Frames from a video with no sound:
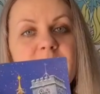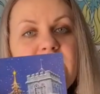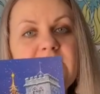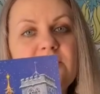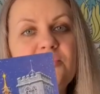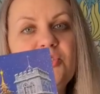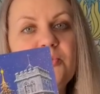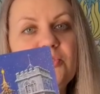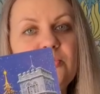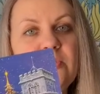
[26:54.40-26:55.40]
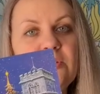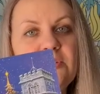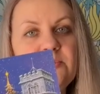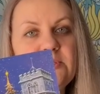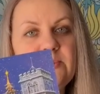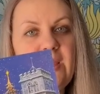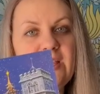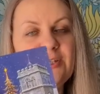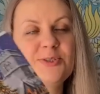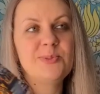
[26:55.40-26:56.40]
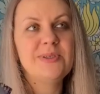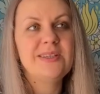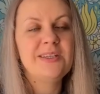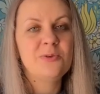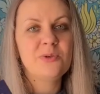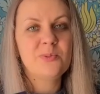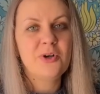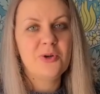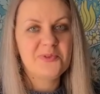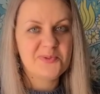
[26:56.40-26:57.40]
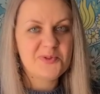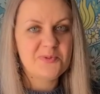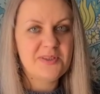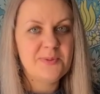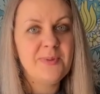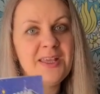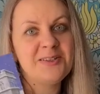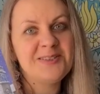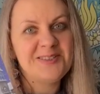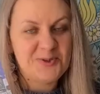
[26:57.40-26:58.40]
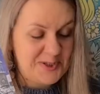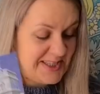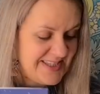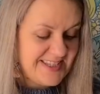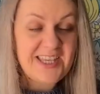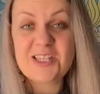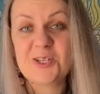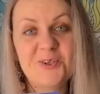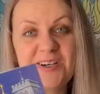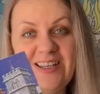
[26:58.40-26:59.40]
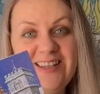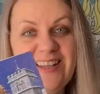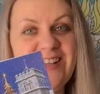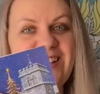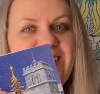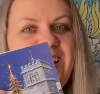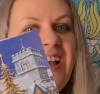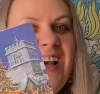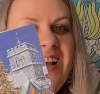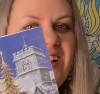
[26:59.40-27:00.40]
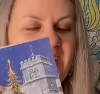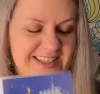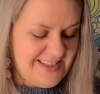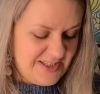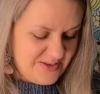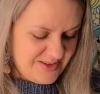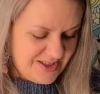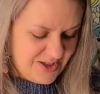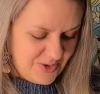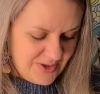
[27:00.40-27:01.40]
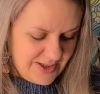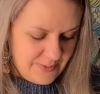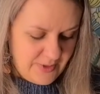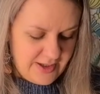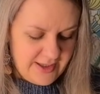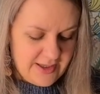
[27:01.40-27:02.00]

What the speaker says: because it was supposed to be a Christmas package, but there were problems with the mail, so it's all right. This will go in my